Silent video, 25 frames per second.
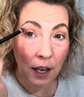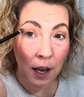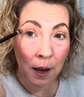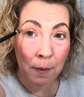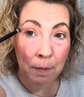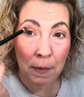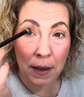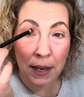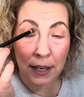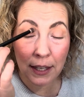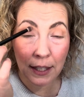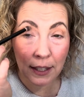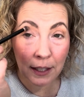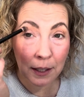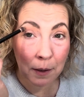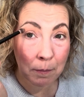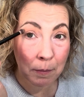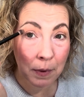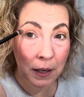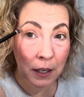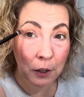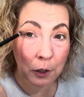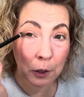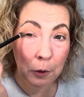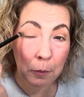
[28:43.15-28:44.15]
I'm making it
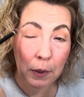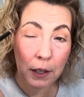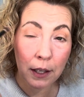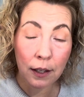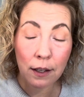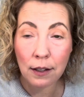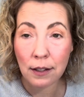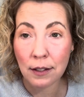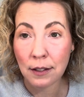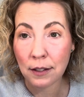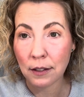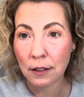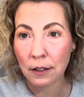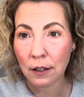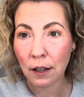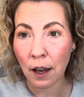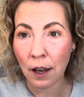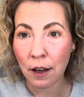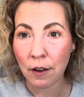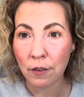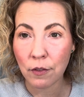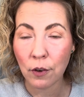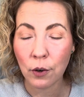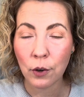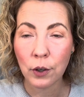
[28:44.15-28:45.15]
bigger because I
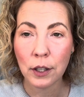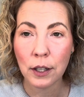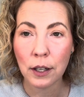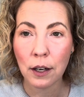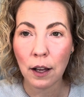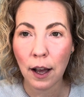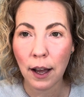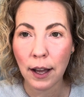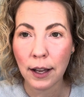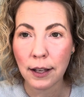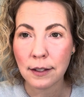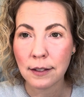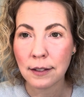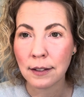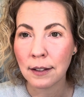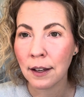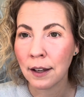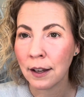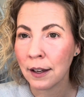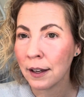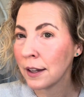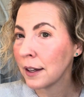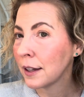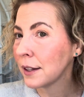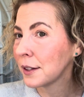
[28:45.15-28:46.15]
have hooded eyes.
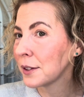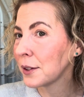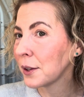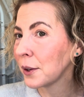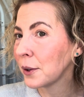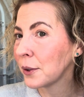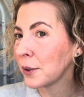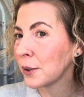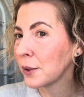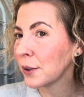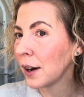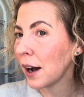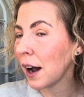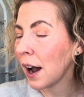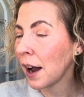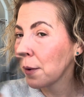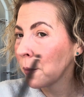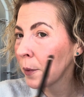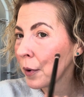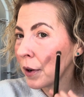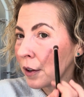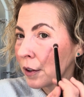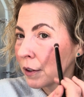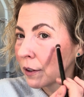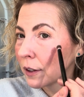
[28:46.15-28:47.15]
So I
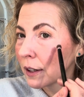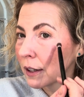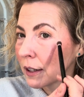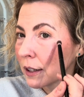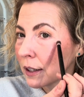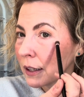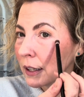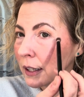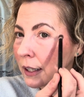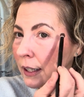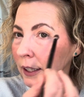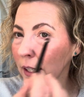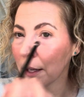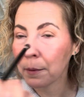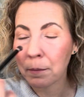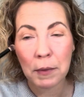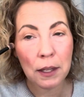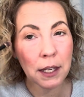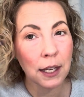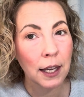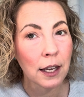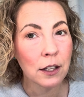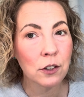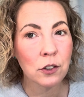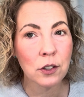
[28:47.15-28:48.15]
will clean up
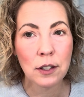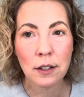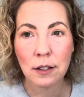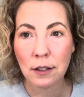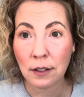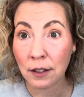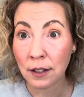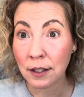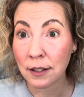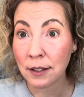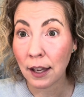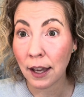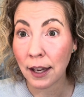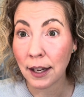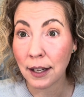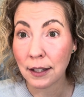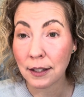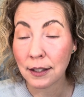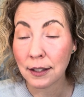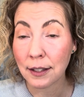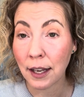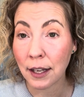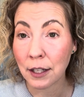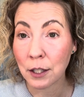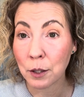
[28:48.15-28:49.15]
the edges because I
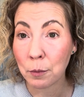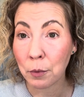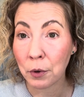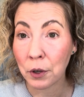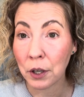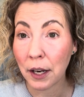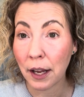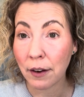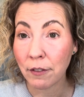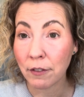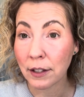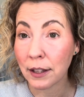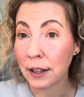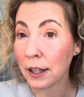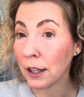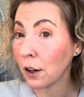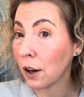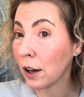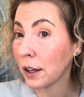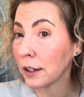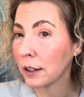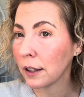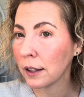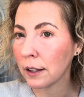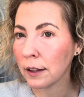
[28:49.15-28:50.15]
tend to put everything
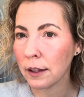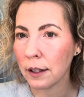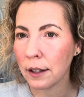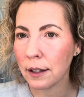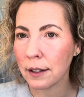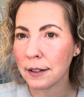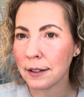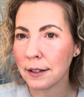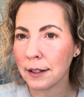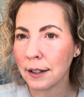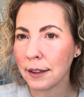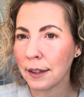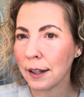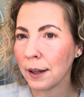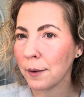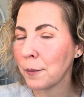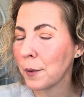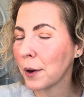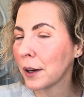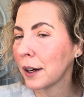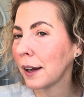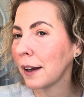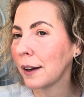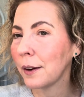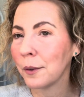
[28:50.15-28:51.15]
on like this, and then
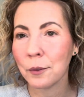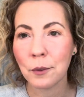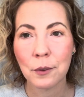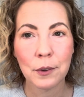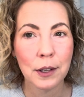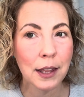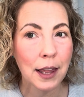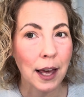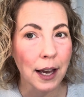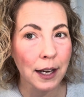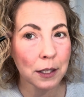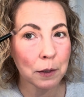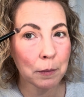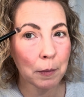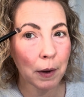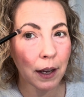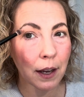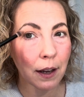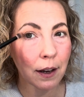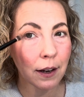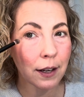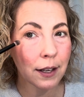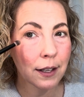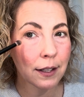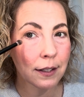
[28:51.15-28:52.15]
when I relax my
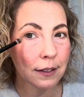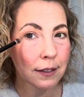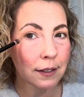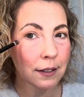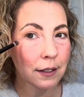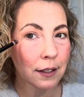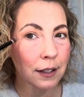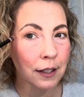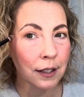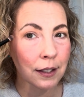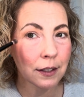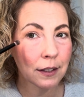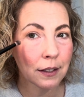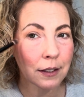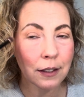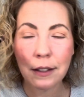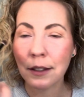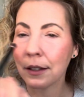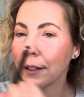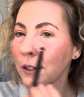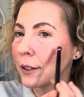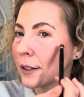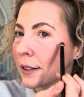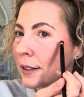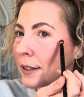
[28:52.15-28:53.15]
eyes, it
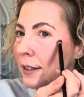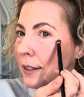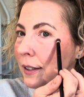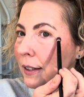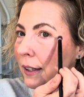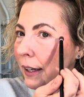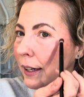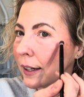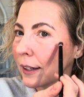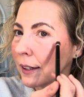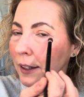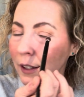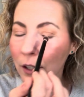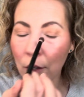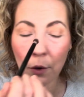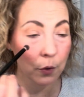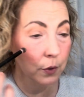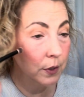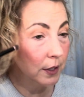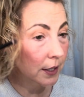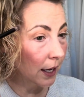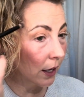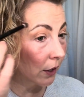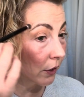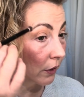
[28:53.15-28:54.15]
looks like it
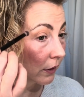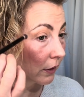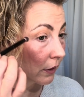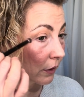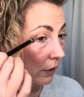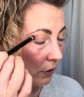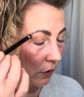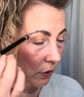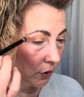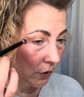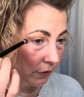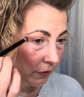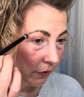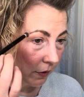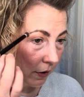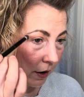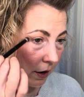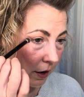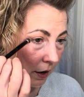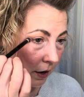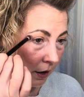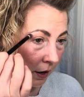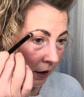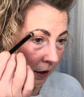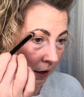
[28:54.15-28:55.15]
goes down a little too
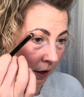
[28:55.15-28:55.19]
far.